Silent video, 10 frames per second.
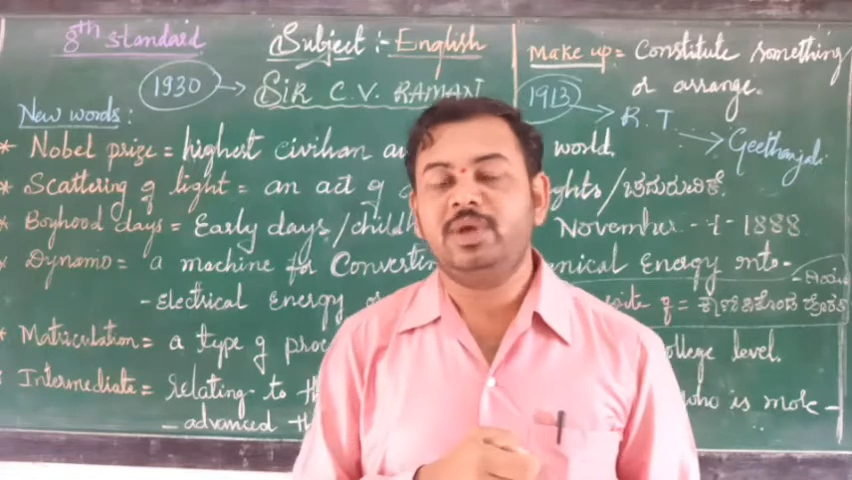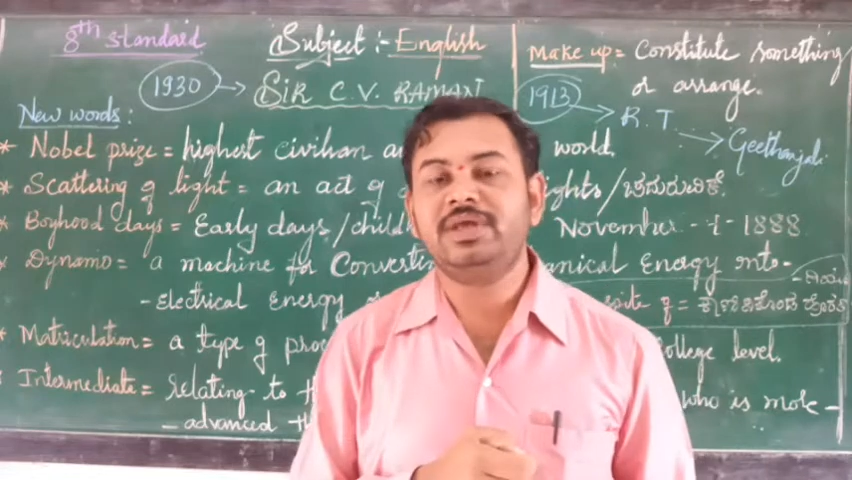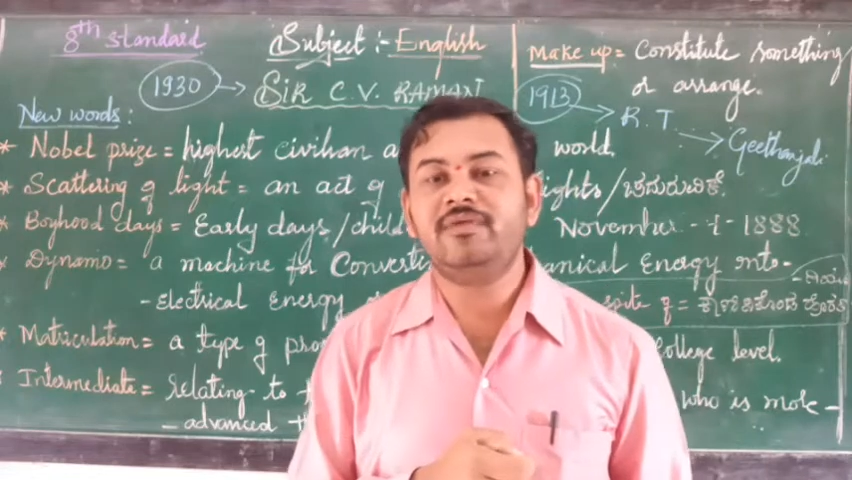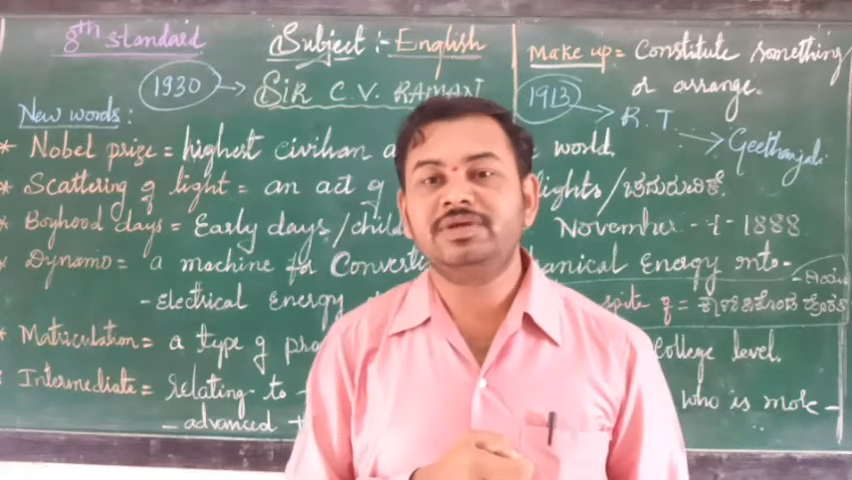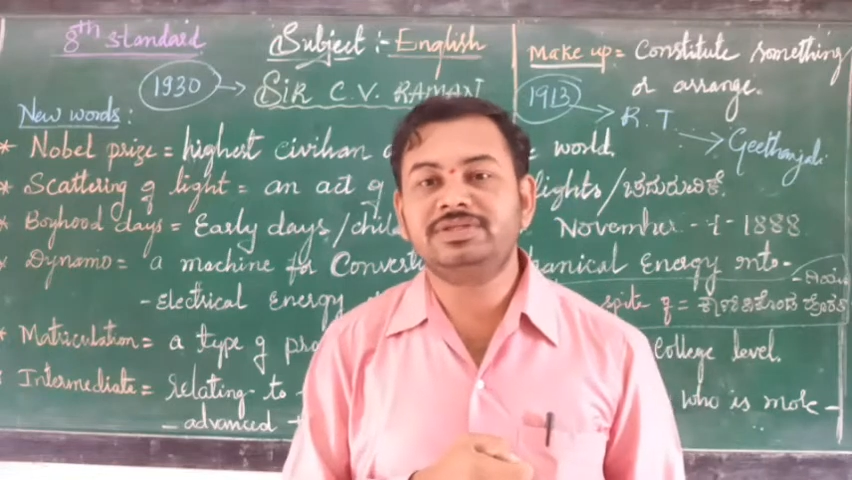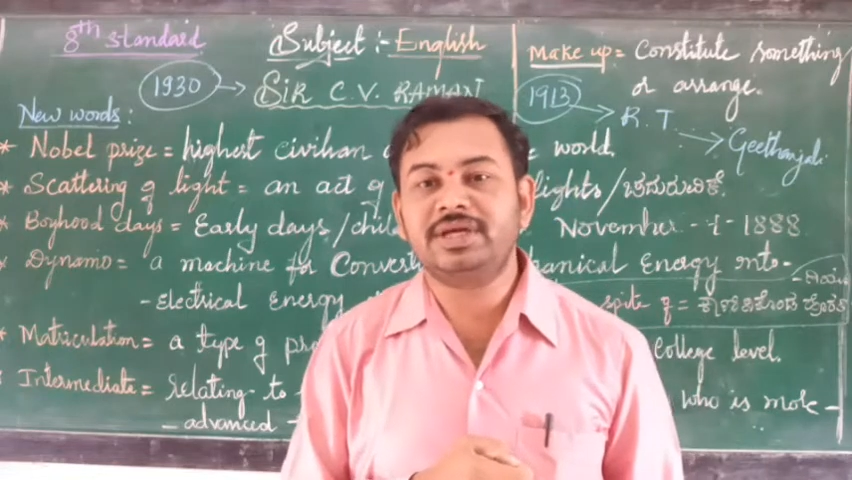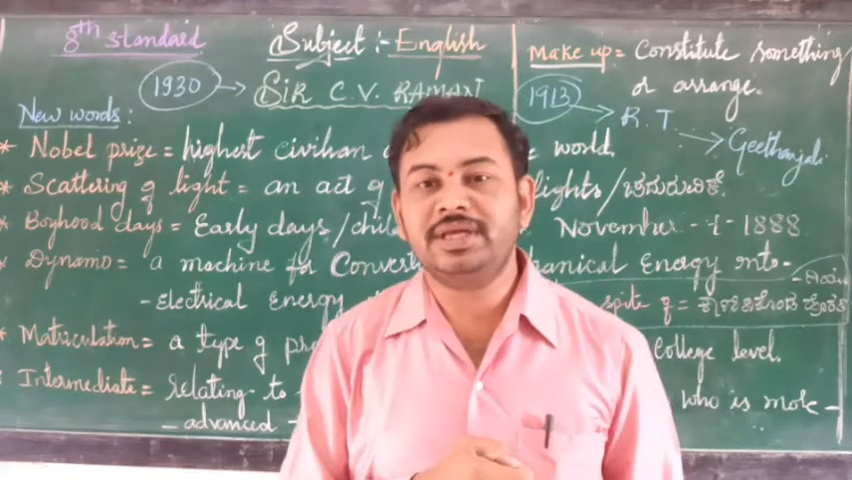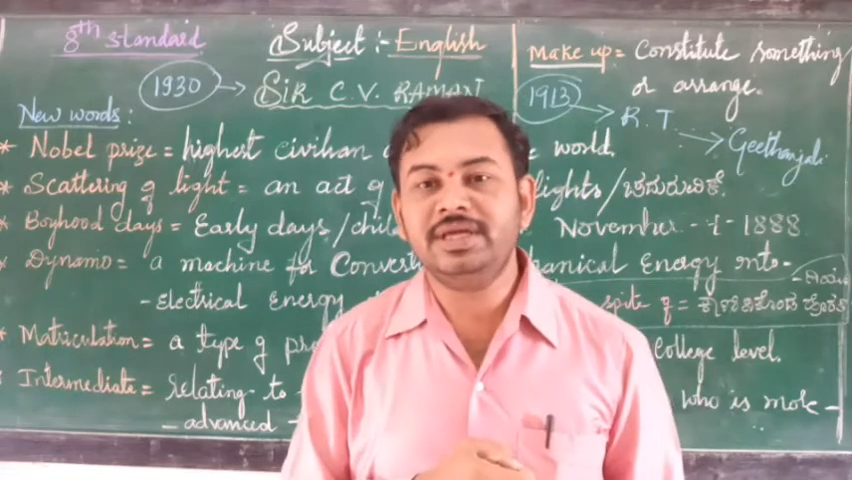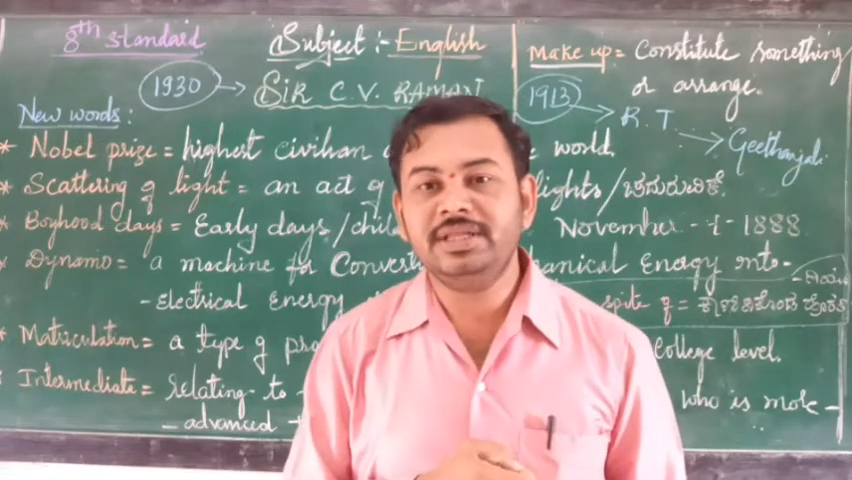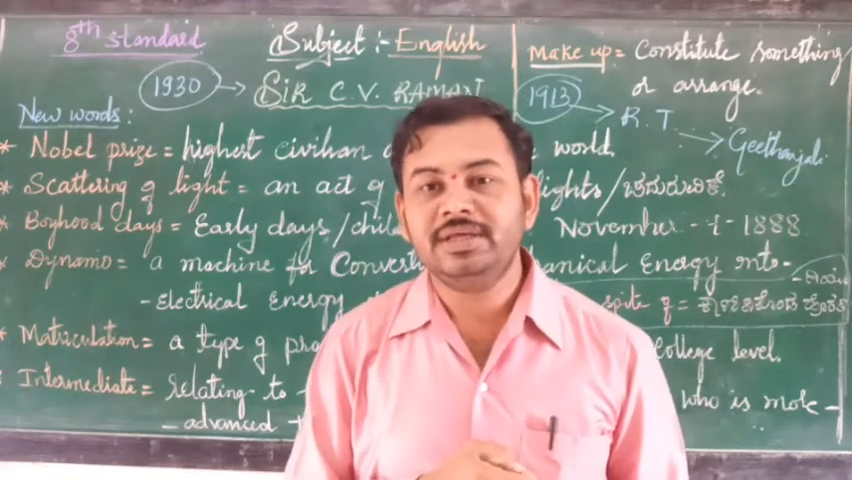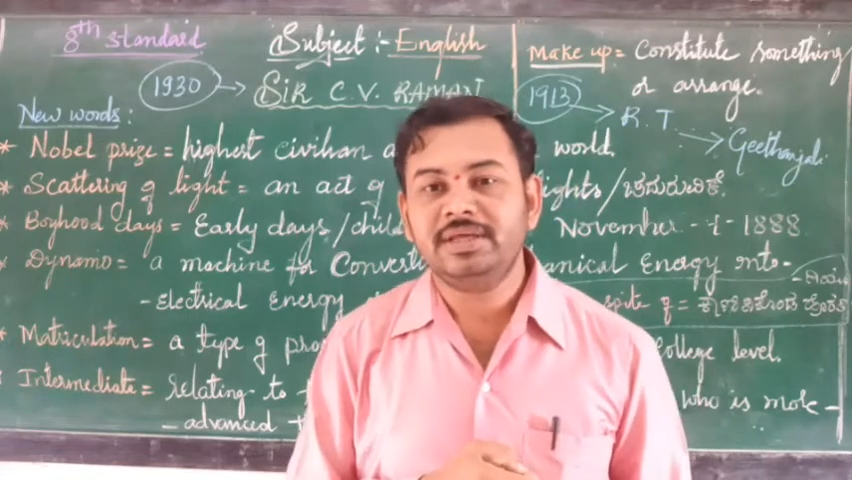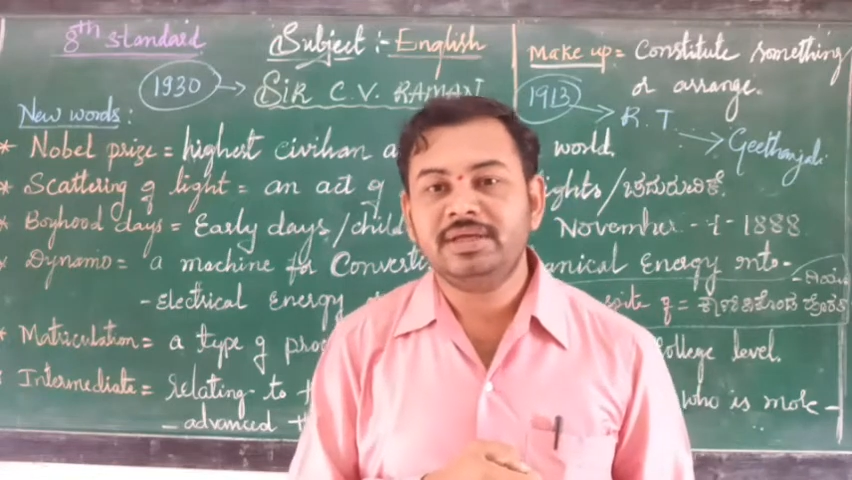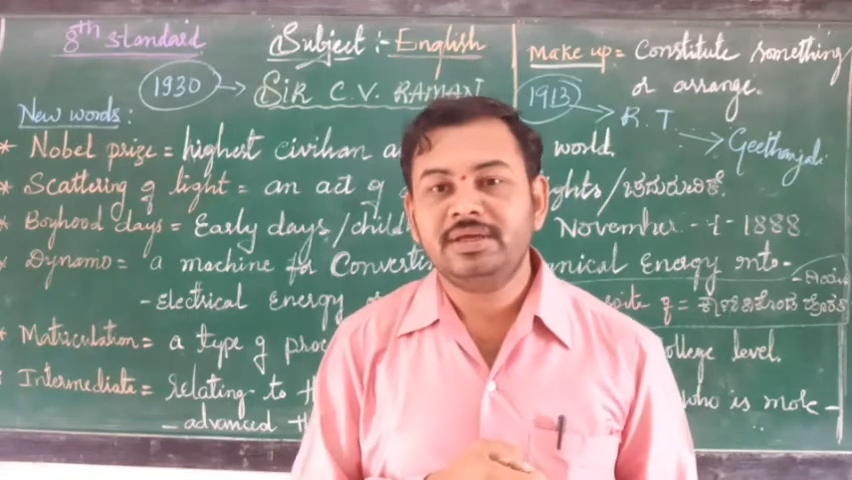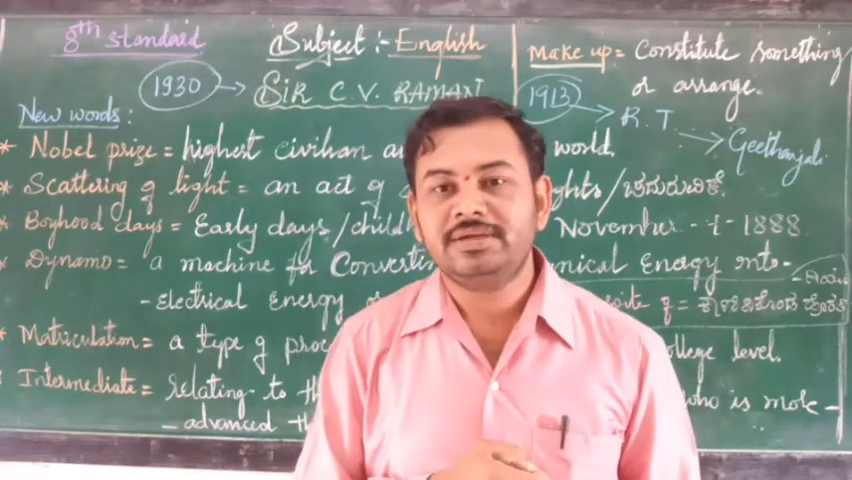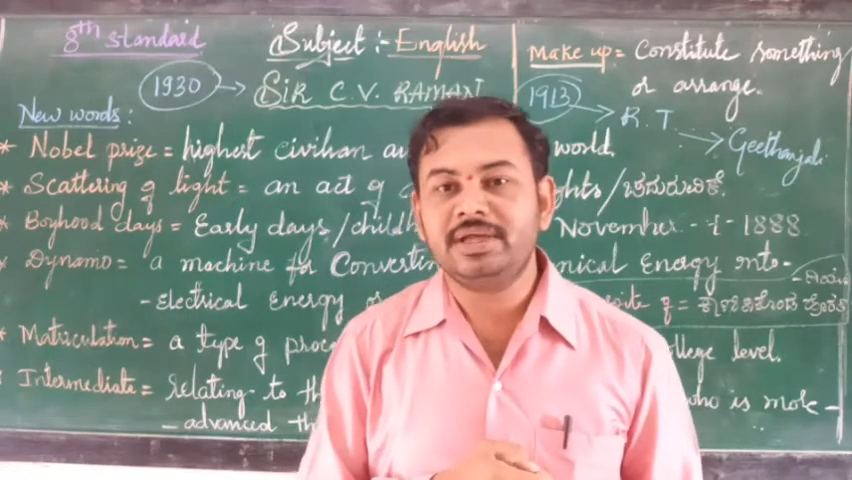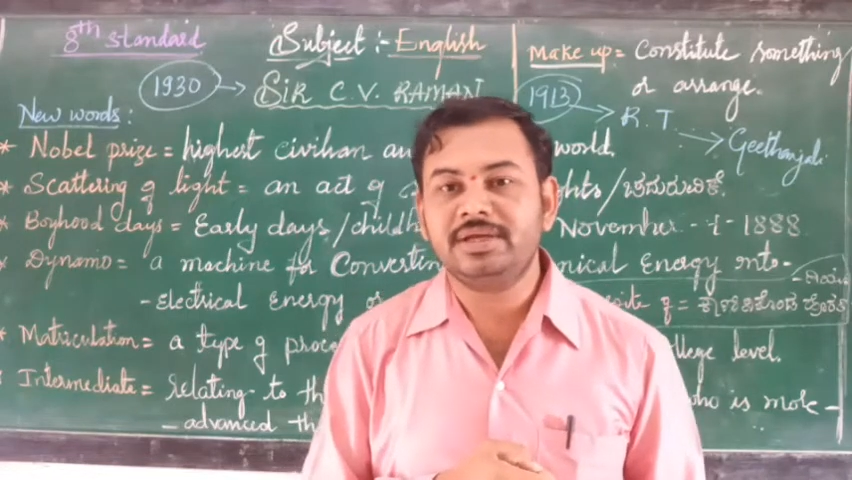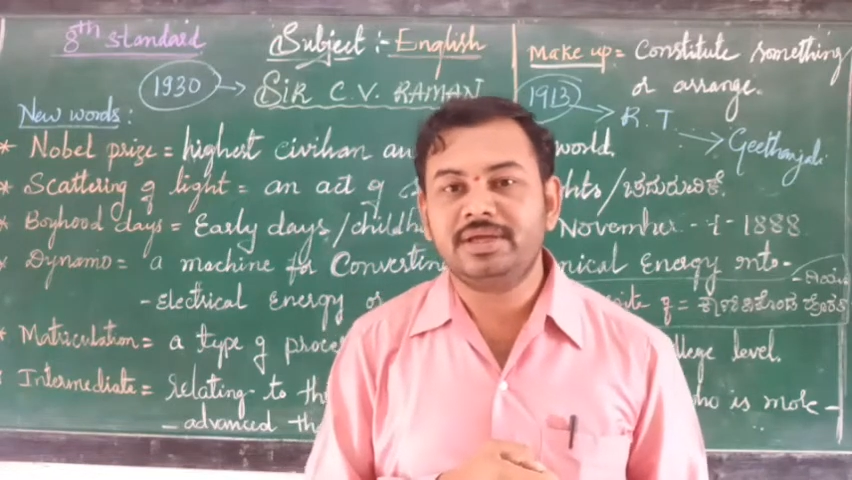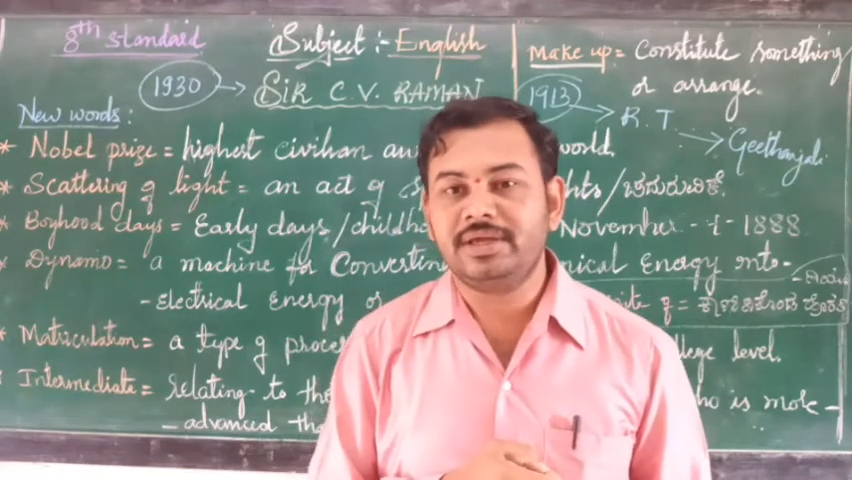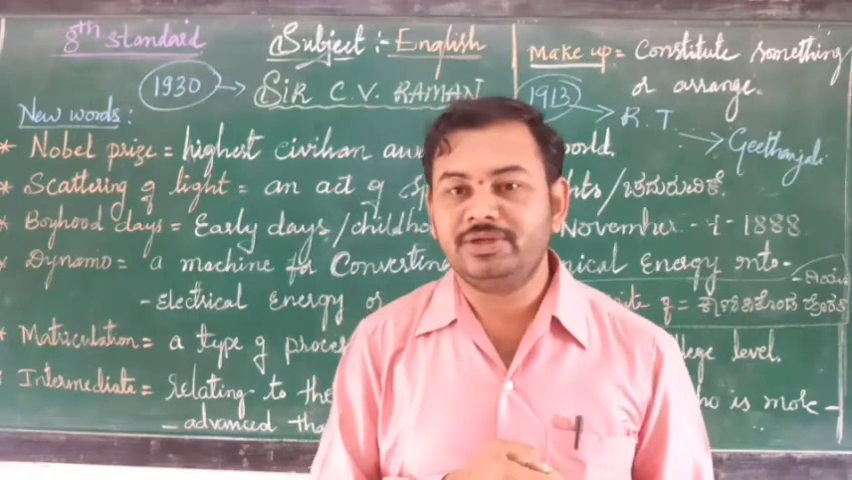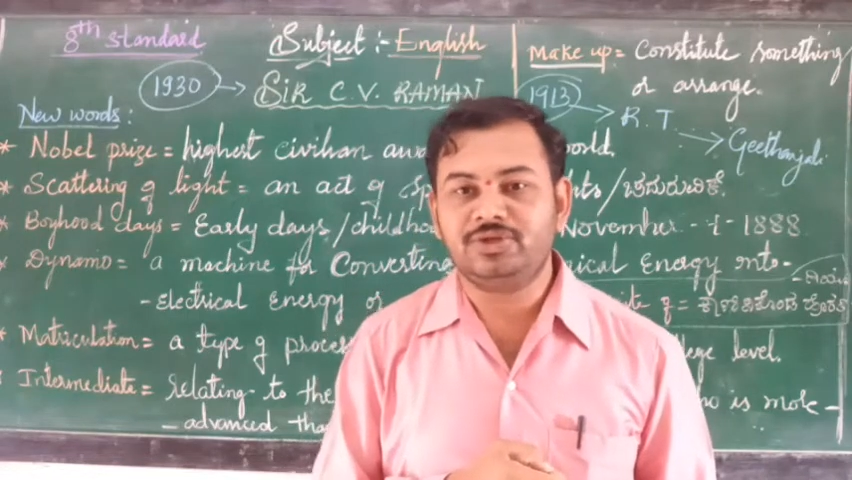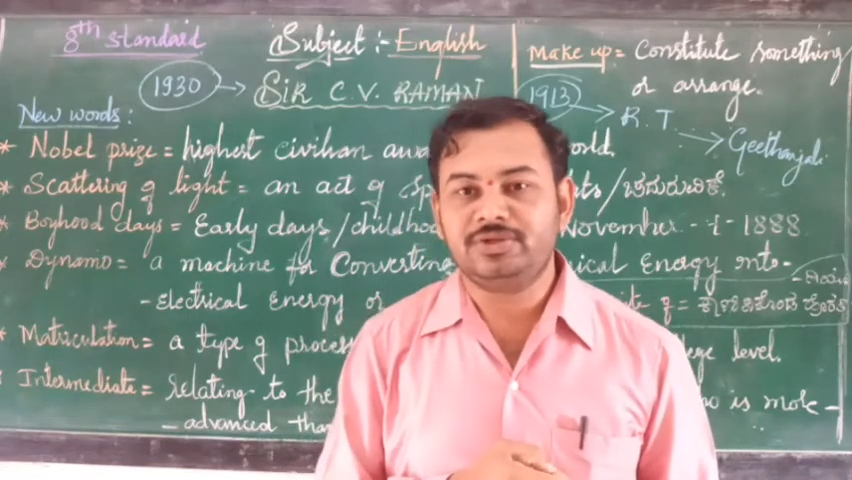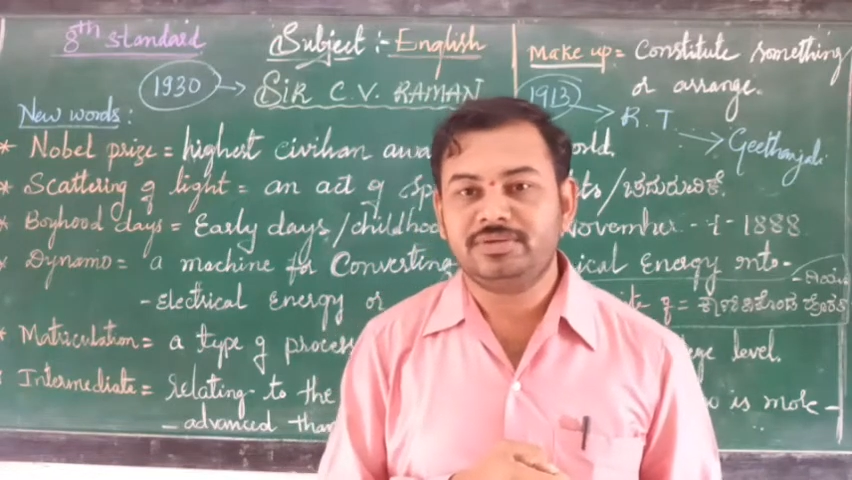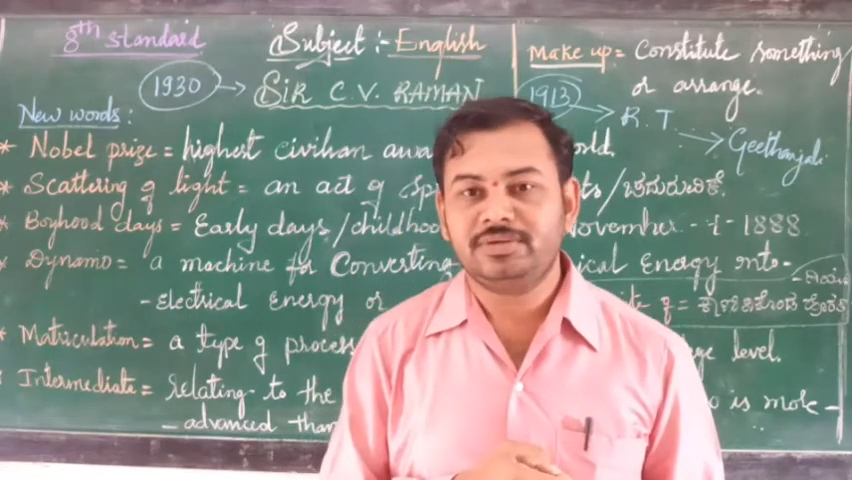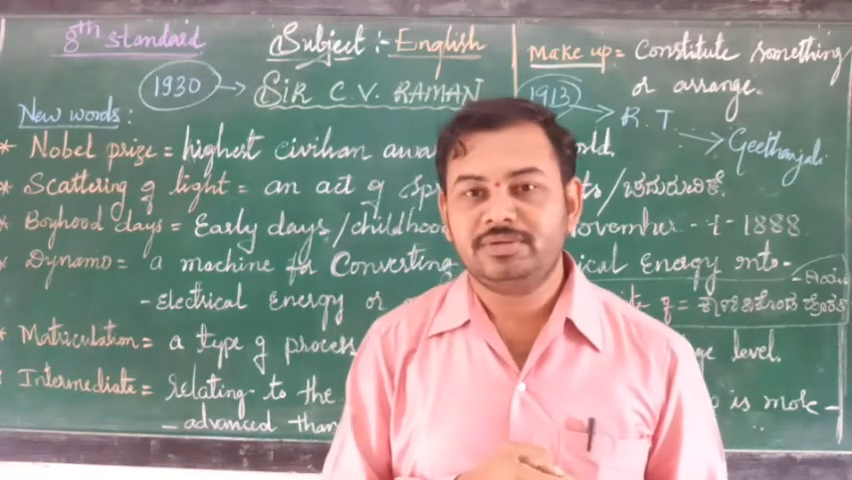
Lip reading: when he was studying in tender age.